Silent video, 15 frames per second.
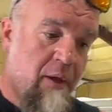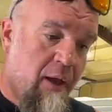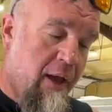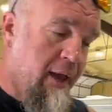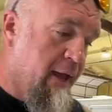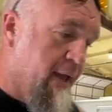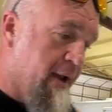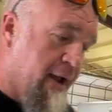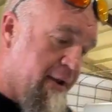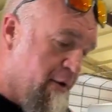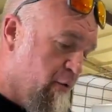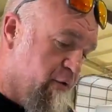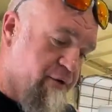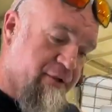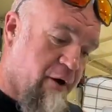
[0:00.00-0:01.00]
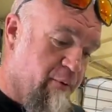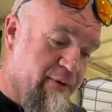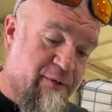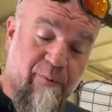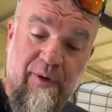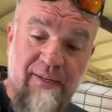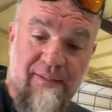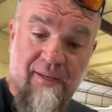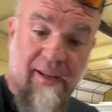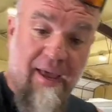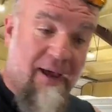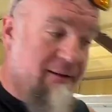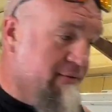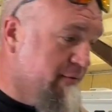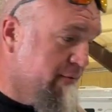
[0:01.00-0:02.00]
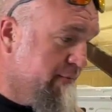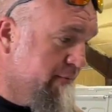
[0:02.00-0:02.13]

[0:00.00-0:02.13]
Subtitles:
And I know there's always a reason, guys.